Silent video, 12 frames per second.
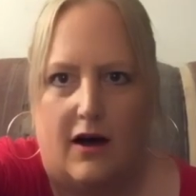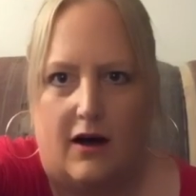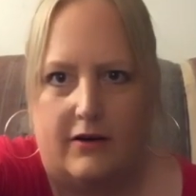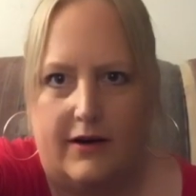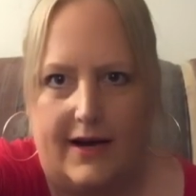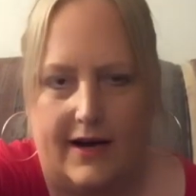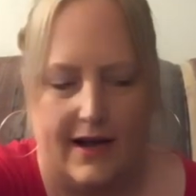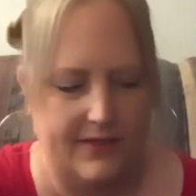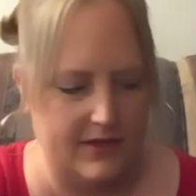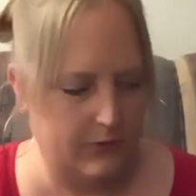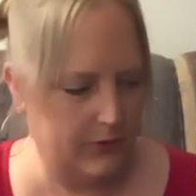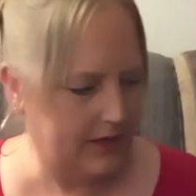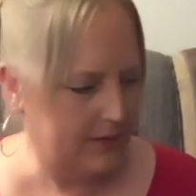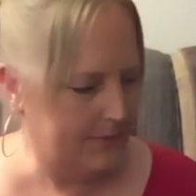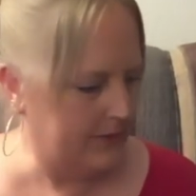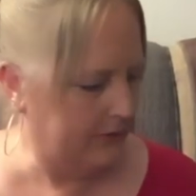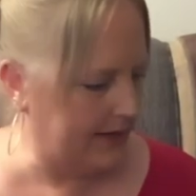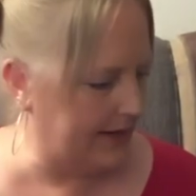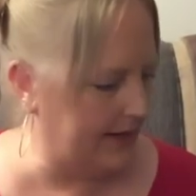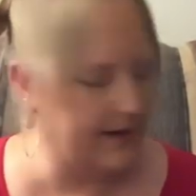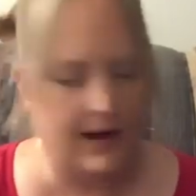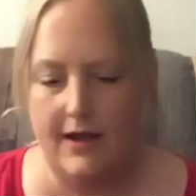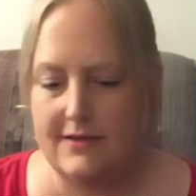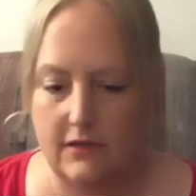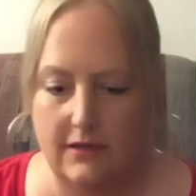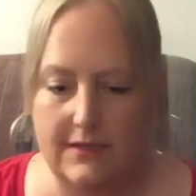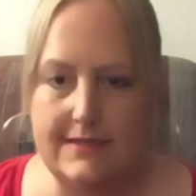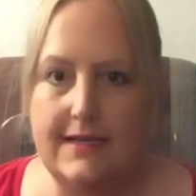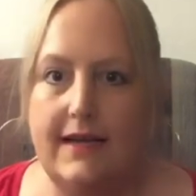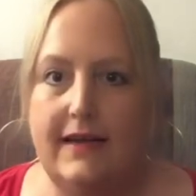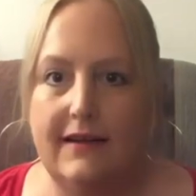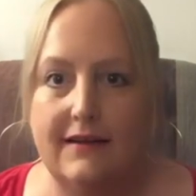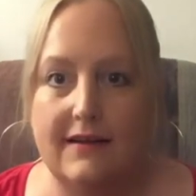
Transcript: All right, I think we're gonna be okay as long as I